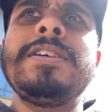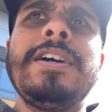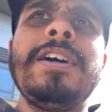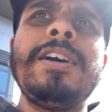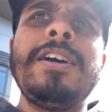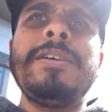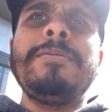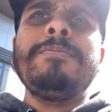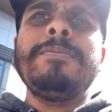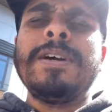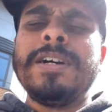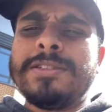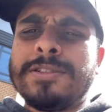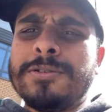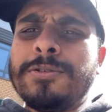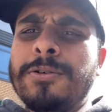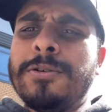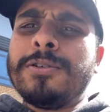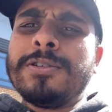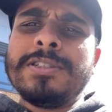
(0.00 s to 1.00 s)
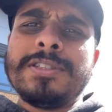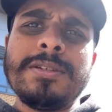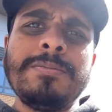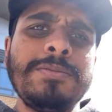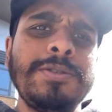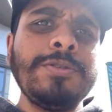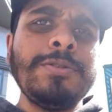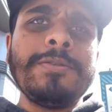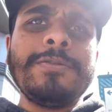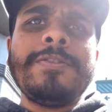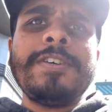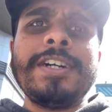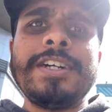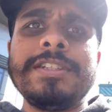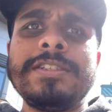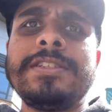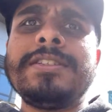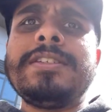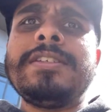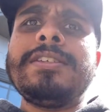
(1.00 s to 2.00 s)
Um, I saw some dude
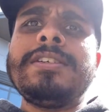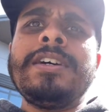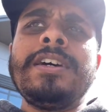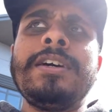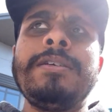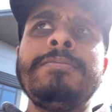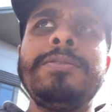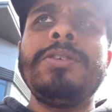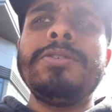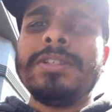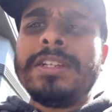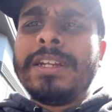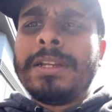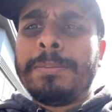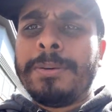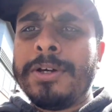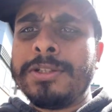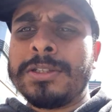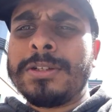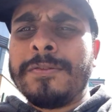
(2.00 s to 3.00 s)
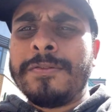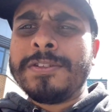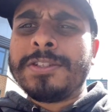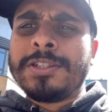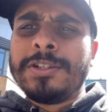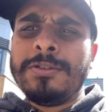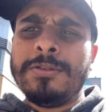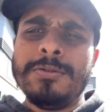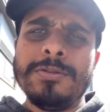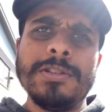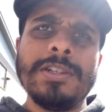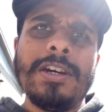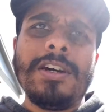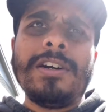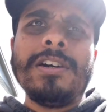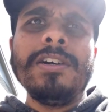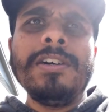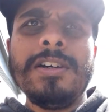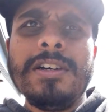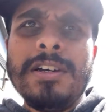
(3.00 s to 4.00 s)
first. Um, usually the post office queues are
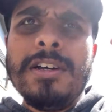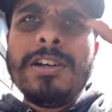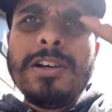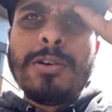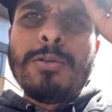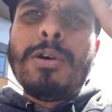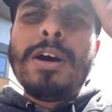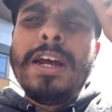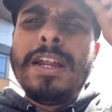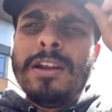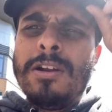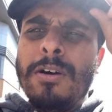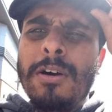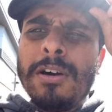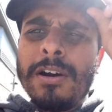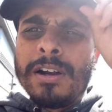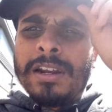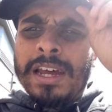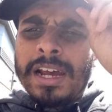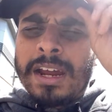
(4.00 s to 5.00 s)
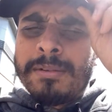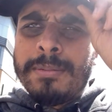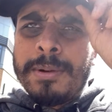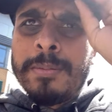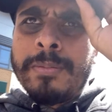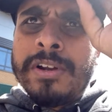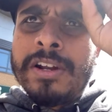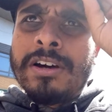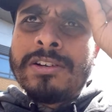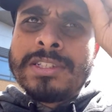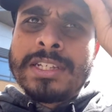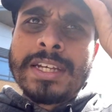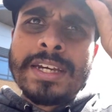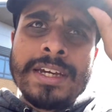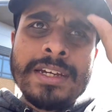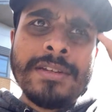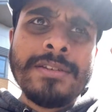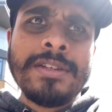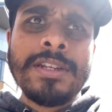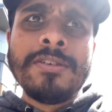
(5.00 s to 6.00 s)
quite long. Like I remember when I was a
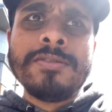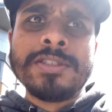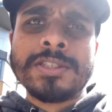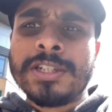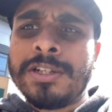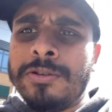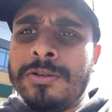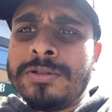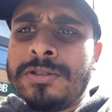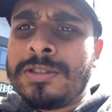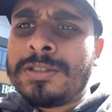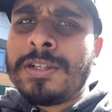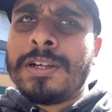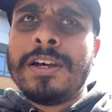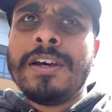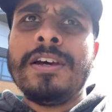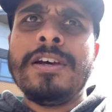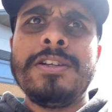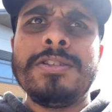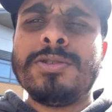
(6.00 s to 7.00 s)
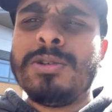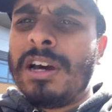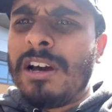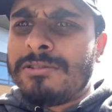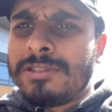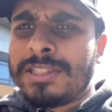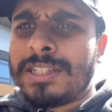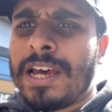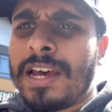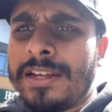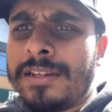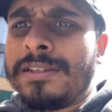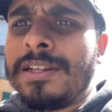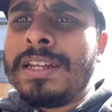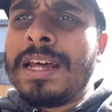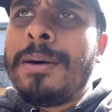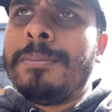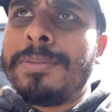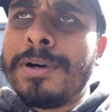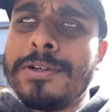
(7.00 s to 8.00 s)
kid, there was queues to outside the
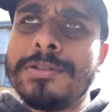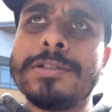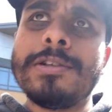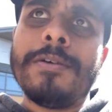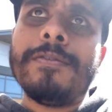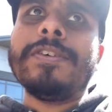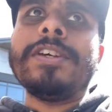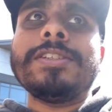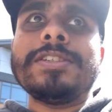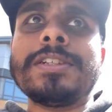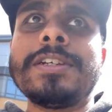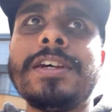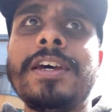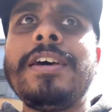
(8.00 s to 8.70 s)
damn post office.